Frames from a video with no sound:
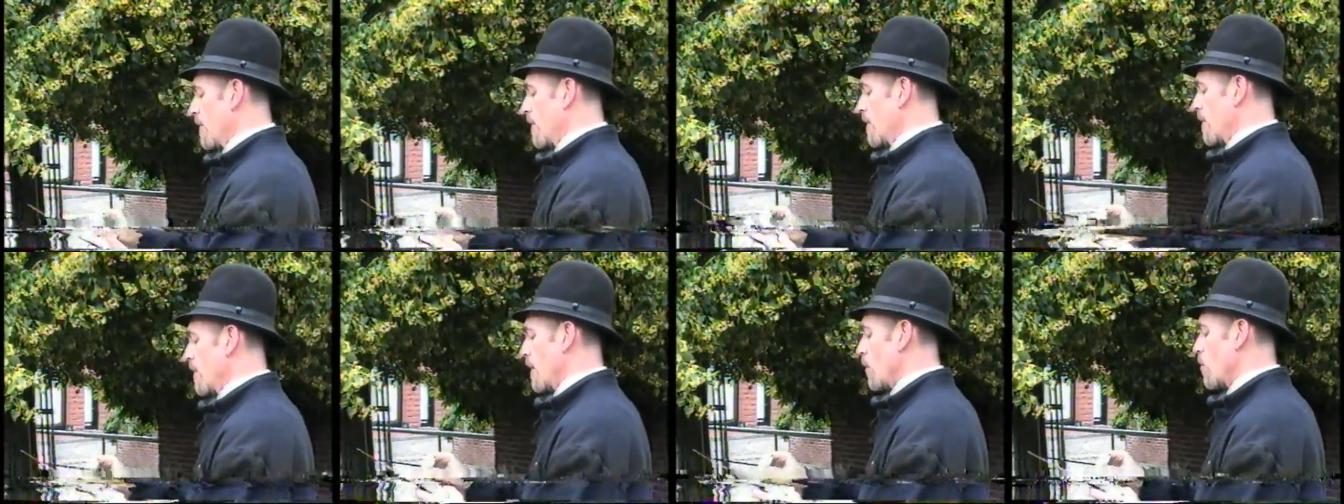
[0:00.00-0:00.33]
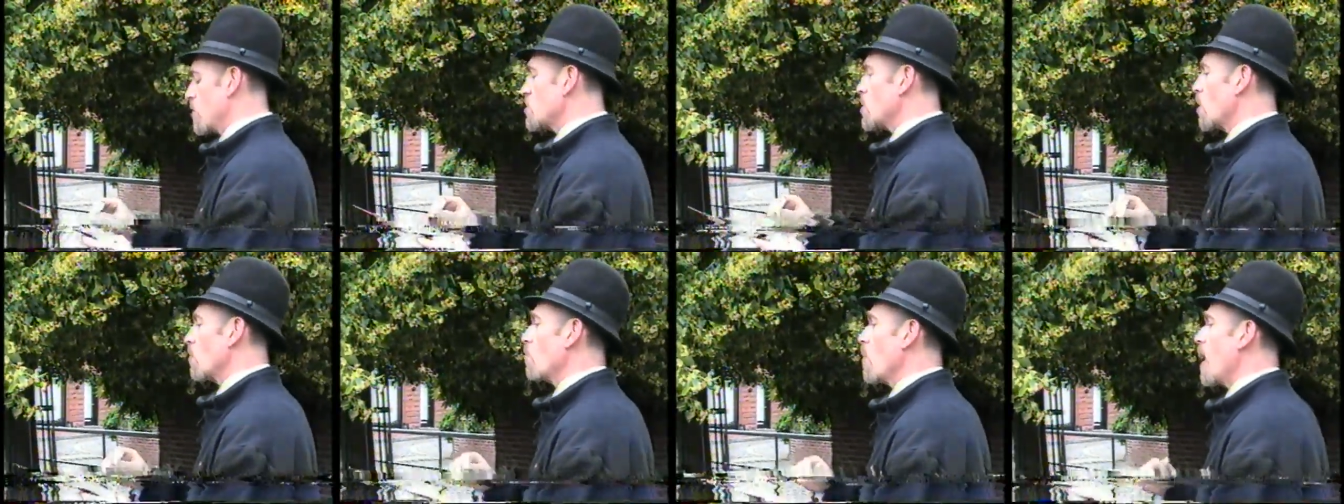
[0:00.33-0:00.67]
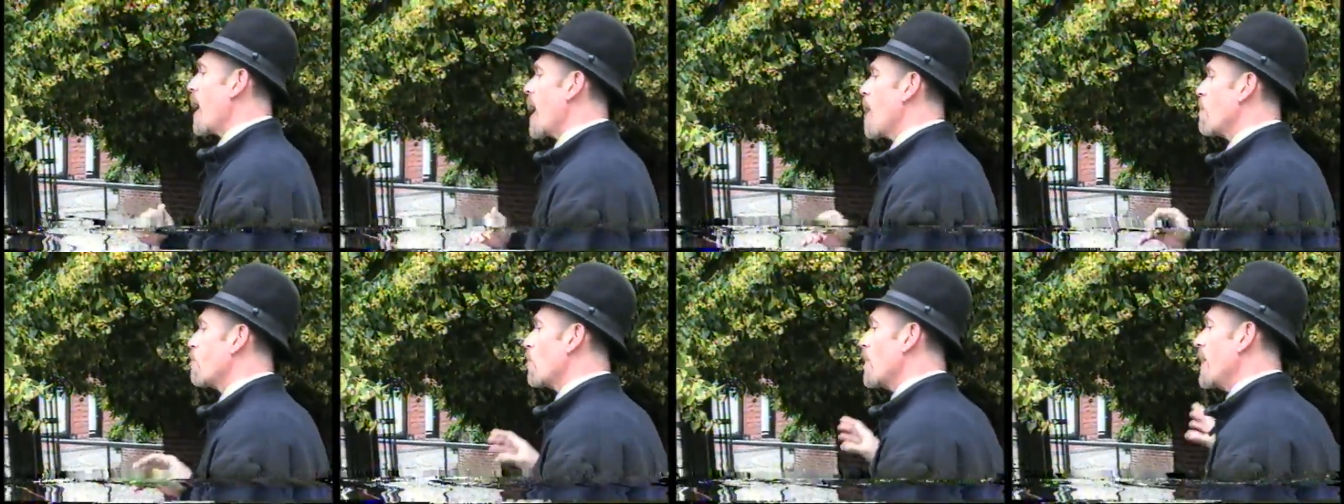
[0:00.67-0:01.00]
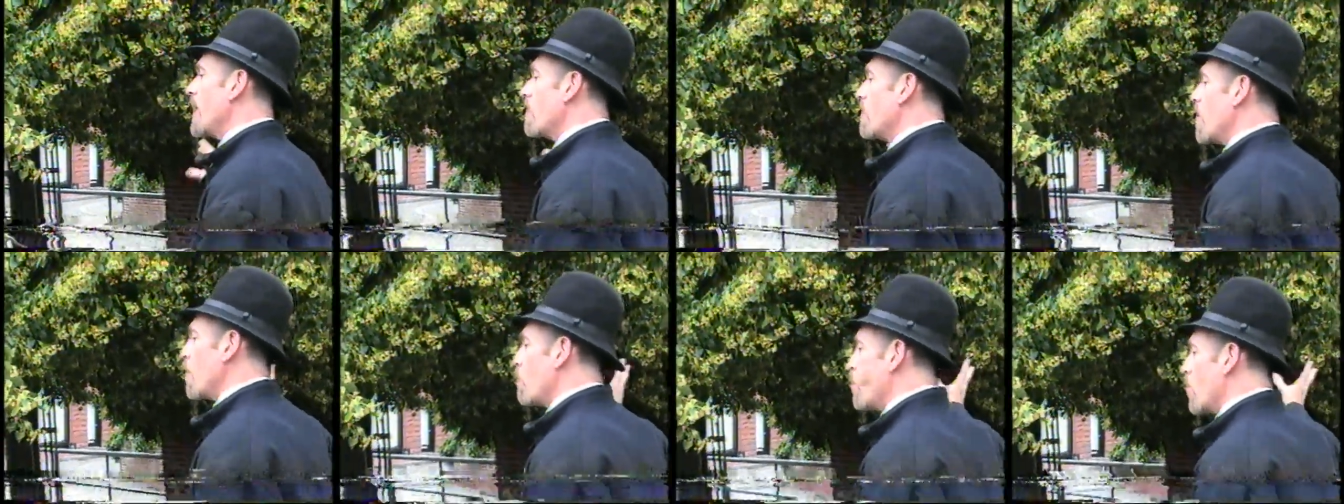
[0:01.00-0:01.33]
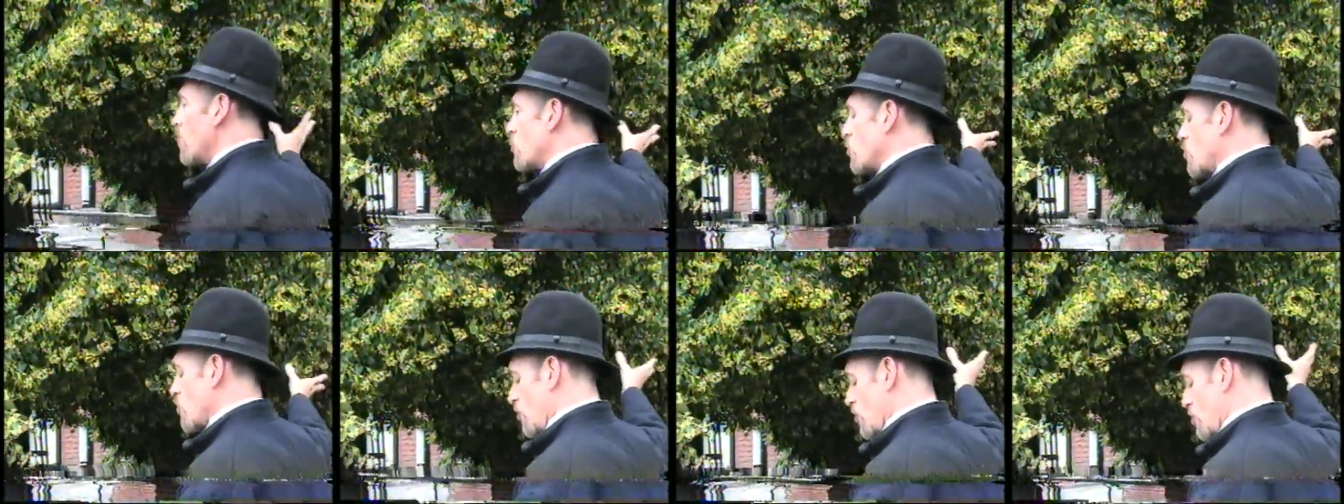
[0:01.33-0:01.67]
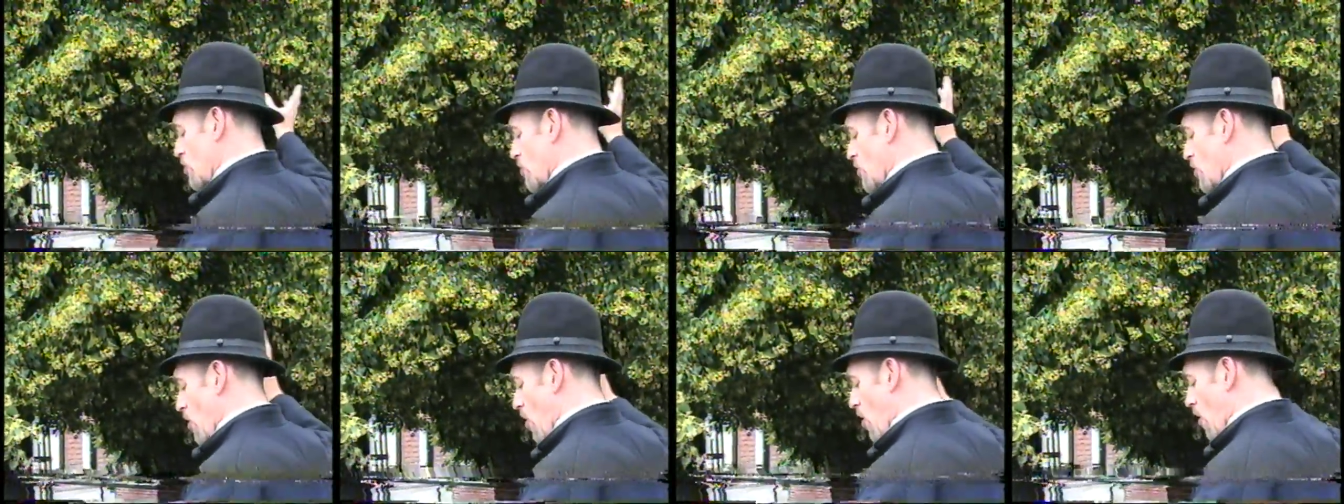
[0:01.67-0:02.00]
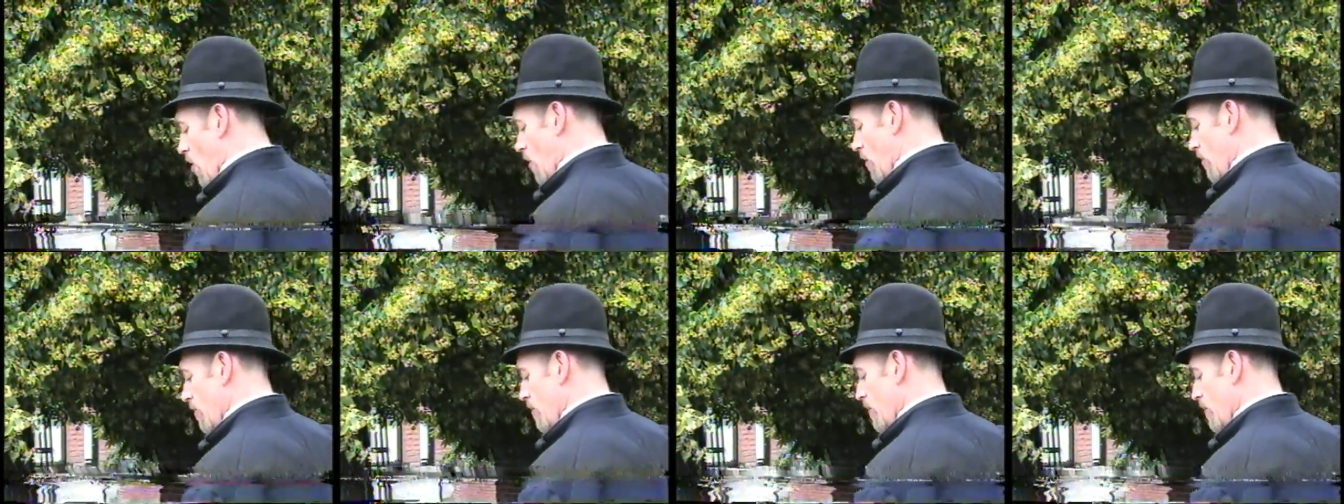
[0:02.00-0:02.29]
There was a robbery of a butcher's stall.